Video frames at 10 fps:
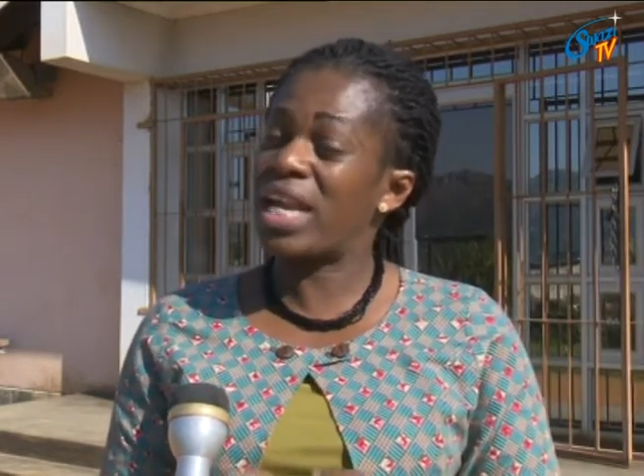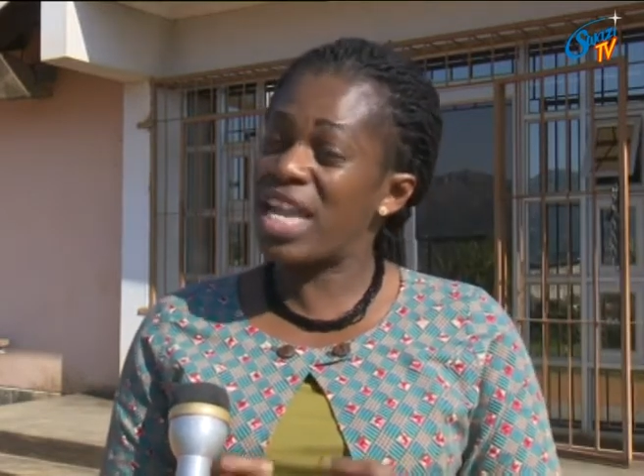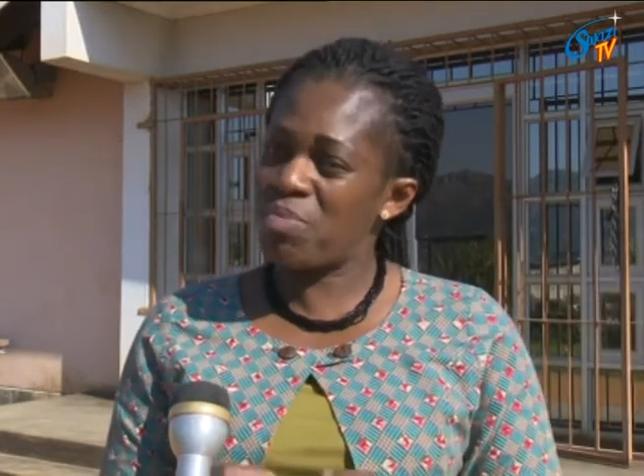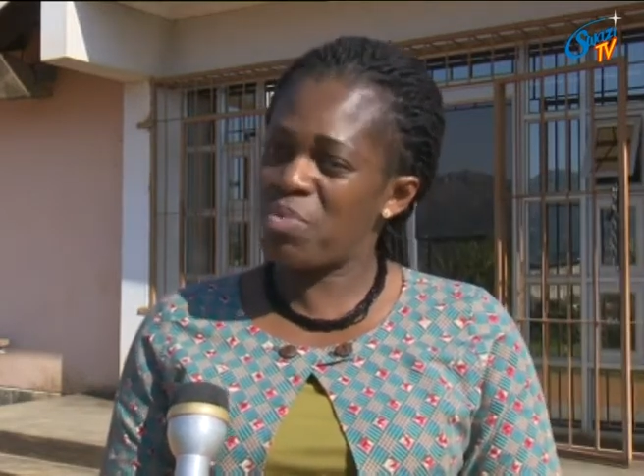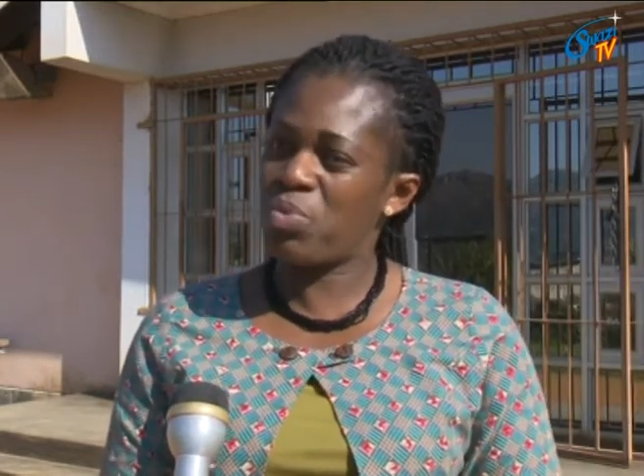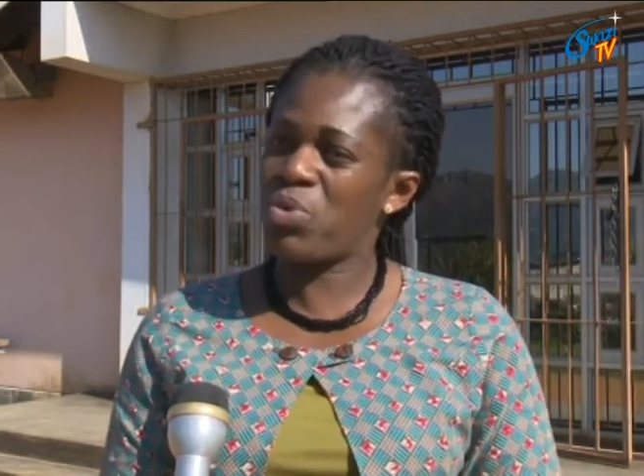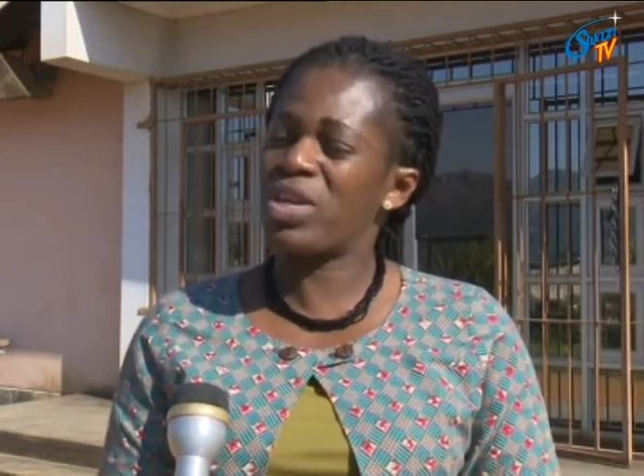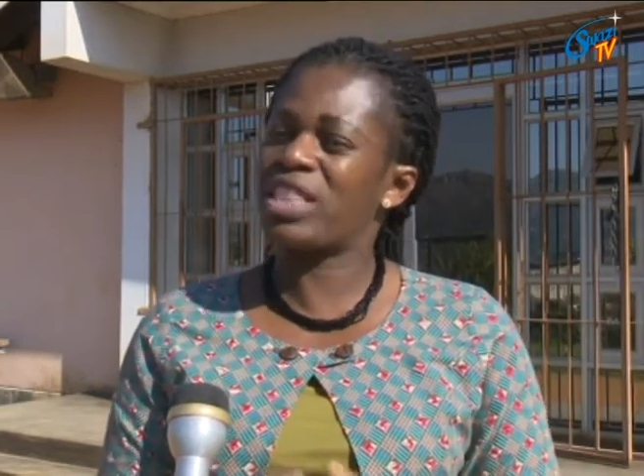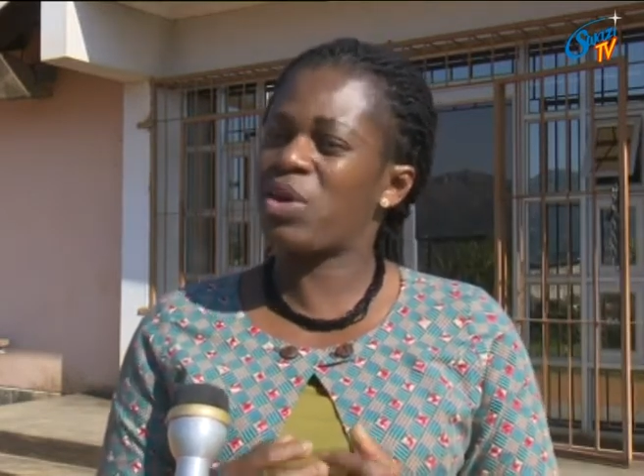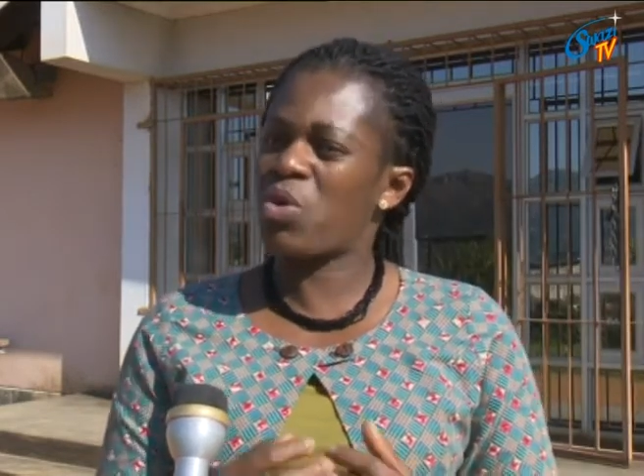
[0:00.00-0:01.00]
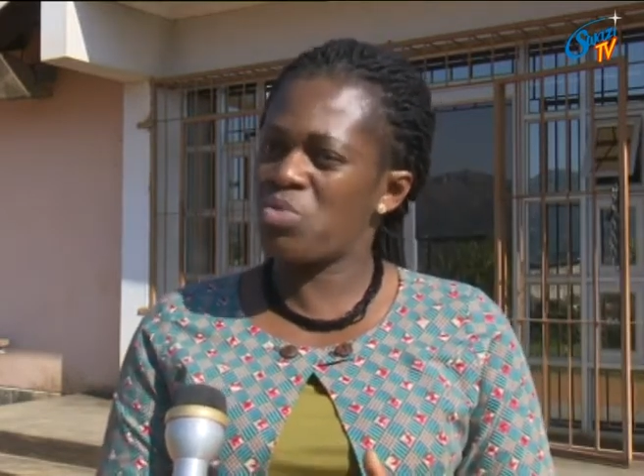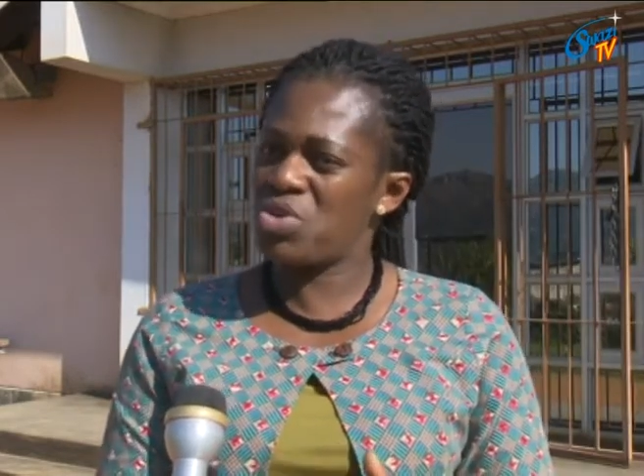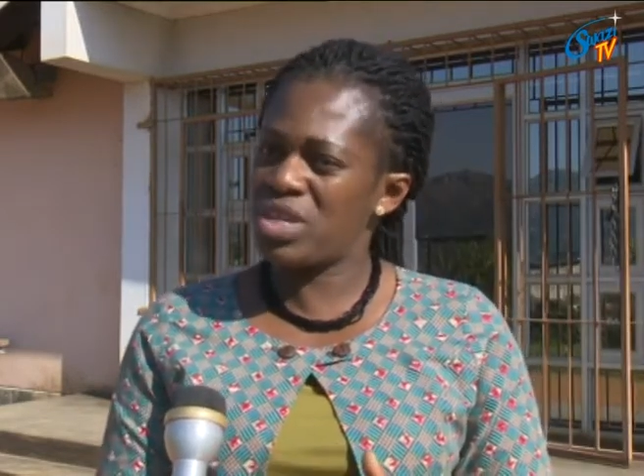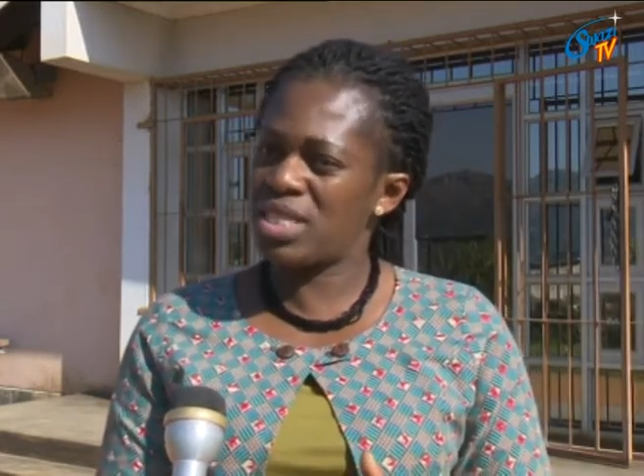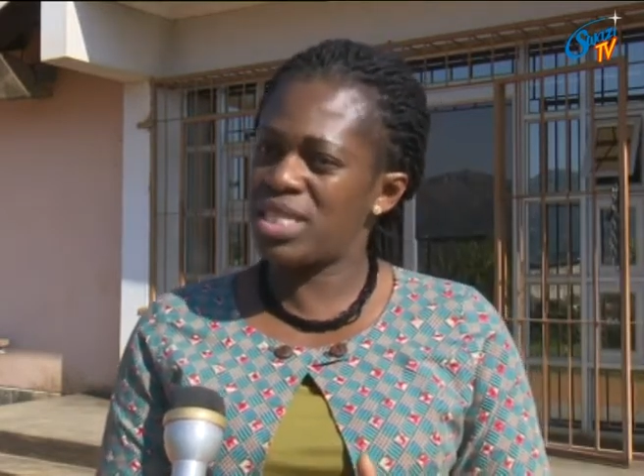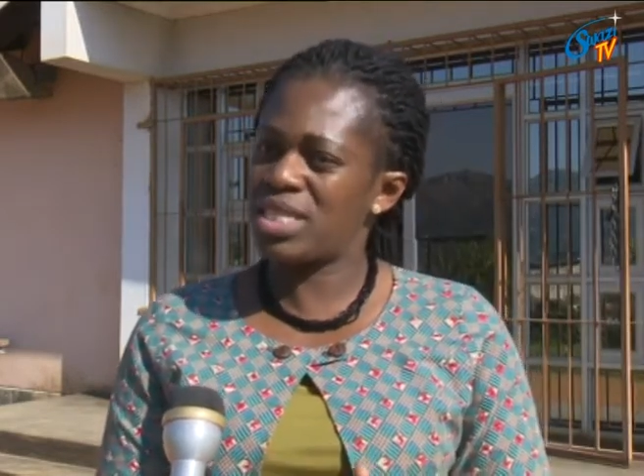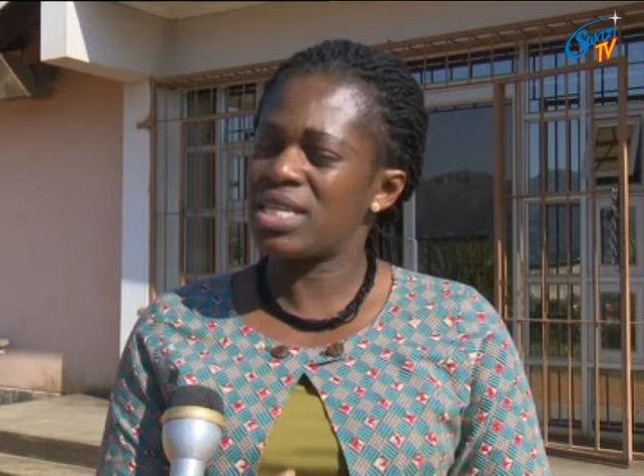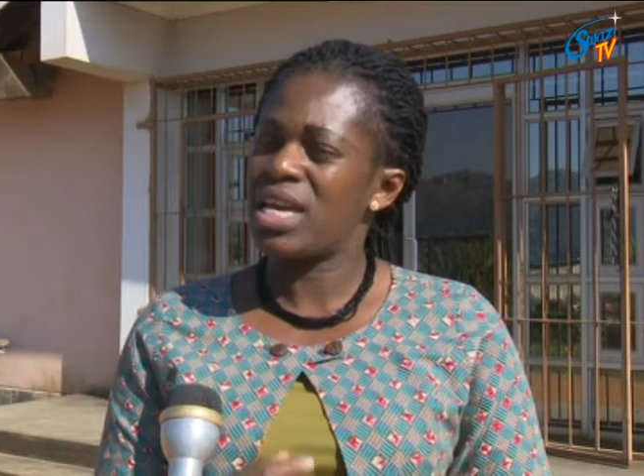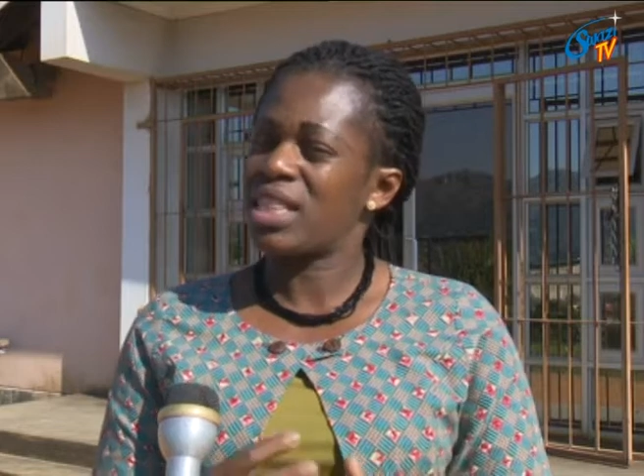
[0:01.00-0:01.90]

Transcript: key people in the communities